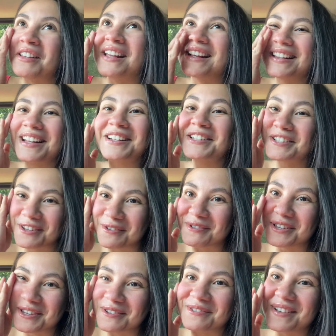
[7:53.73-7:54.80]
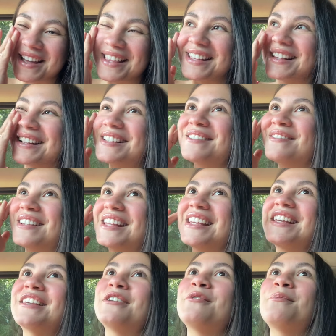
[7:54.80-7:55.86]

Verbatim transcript: Like, that's so cute. I think that's a really cute